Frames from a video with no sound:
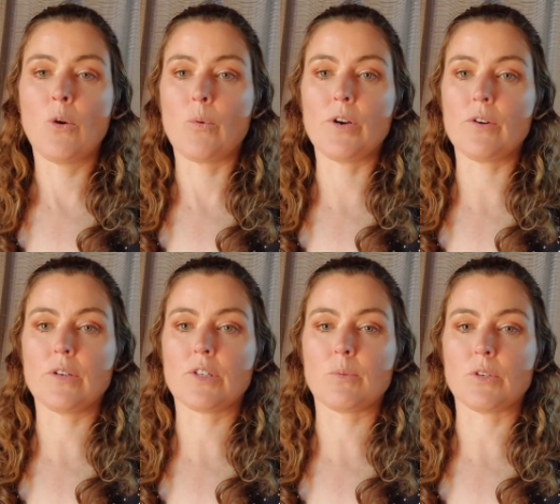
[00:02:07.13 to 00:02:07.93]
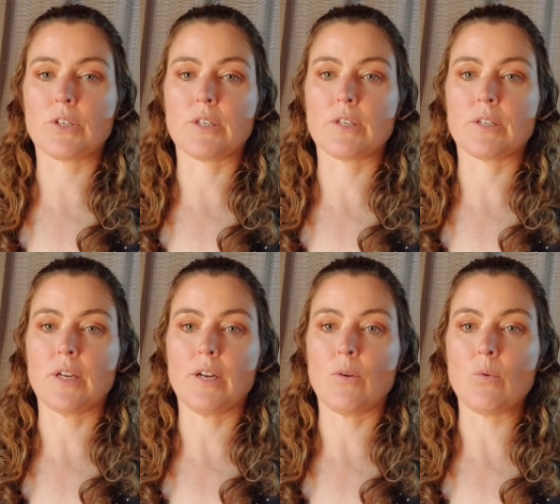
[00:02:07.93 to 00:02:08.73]
We're not going to swatch these in
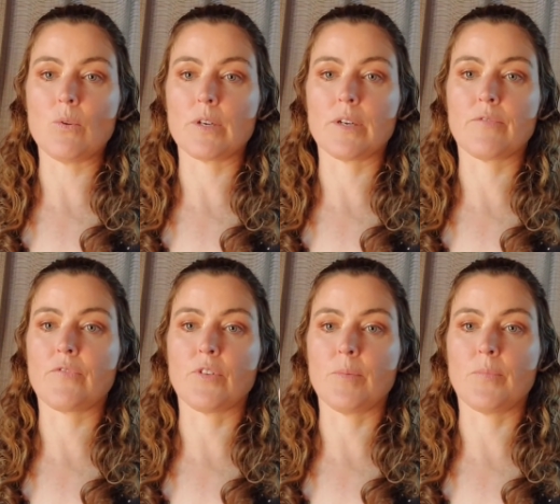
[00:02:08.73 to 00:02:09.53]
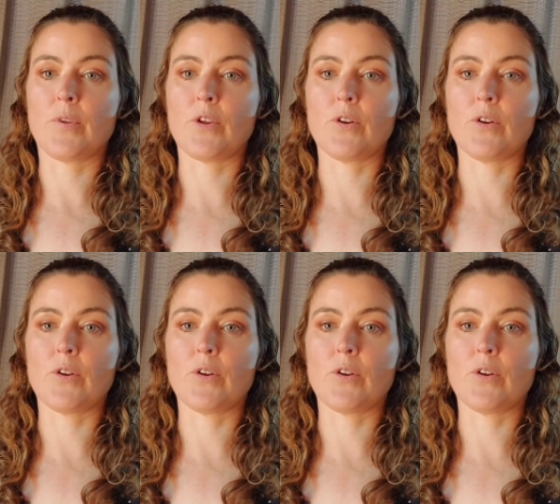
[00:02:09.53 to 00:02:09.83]
any order from,